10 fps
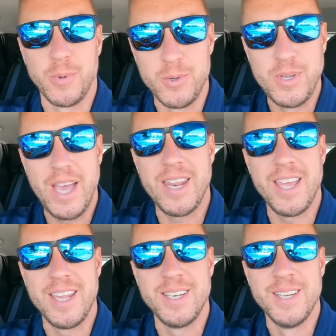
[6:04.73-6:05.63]
when you get
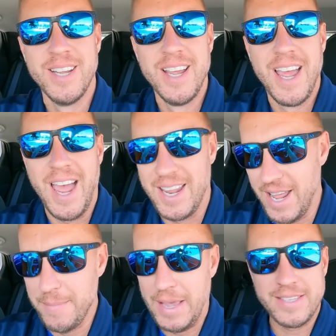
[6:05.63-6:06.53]
in and
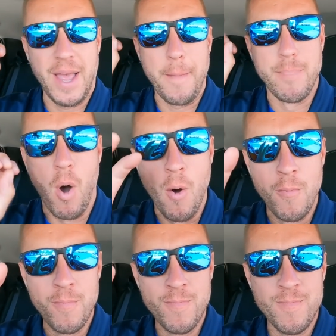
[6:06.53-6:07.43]
that makes that
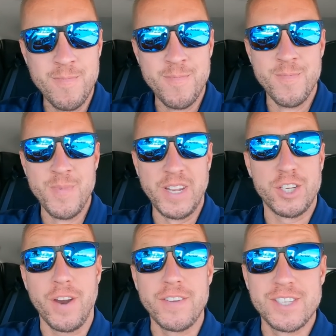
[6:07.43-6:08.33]
boom and the
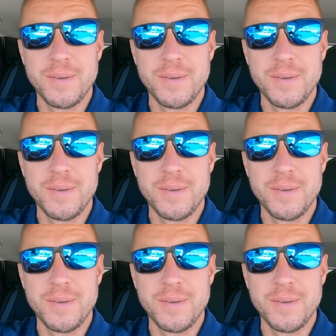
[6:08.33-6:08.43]
Chevy